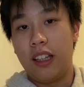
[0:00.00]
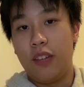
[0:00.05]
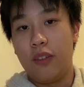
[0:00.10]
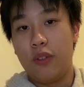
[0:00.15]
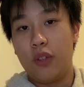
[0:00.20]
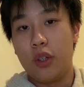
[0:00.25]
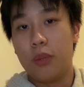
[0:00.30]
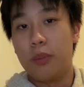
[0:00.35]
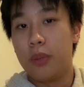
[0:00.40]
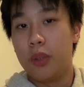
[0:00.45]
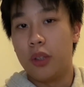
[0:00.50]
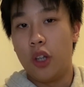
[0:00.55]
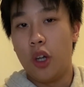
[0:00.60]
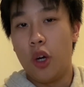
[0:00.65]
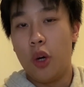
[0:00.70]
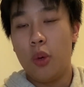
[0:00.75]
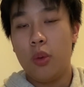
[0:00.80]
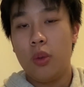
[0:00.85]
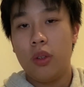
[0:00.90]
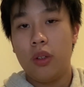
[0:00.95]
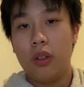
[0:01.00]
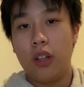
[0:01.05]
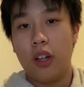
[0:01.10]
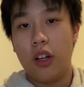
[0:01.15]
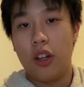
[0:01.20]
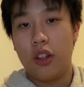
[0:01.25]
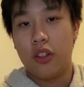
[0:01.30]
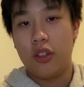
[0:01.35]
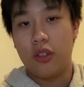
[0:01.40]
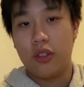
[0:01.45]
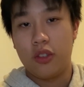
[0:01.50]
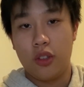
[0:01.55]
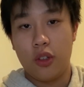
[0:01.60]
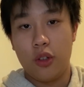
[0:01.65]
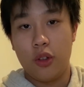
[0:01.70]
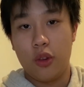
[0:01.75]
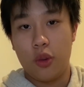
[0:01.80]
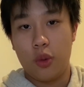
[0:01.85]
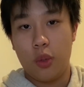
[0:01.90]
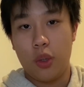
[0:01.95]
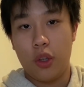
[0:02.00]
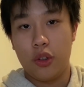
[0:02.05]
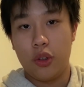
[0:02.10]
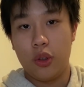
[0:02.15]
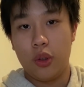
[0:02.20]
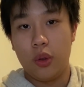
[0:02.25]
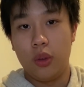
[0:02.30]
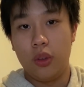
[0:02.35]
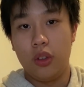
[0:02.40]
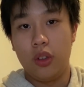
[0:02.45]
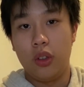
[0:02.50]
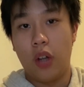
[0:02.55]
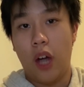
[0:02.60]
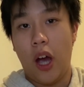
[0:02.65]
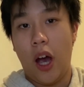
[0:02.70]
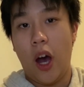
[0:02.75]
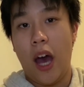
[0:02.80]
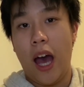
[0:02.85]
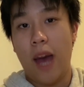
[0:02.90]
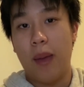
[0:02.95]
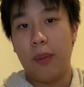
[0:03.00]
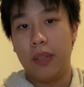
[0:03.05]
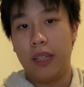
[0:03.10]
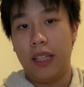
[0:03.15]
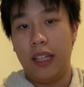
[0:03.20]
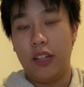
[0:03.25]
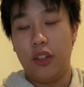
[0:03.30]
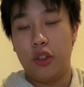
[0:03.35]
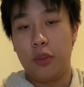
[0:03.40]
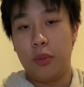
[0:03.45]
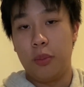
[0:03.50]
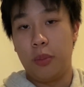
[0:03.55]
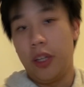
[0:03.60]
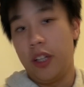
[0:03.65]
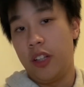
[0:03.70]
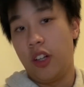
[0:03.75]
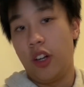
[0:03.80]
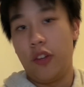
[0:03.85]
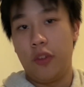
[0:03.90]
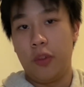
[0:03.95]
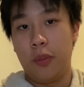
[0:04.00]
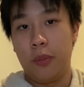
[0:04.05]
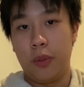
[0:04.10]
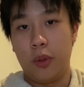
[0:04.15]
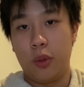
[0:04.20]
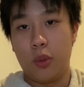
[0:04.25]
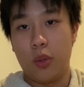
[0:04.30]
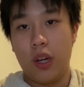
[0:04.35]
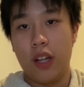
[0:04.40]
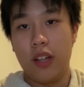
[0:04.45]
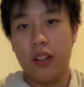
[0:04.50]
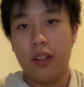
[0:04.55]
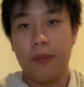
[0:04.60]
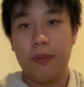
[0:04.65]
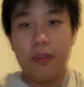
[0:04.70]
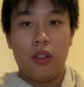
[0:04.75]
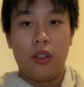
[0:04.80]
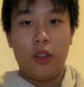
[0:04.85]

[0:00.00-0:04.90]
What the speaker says: If you're below a certain threshold, your application might not even be read.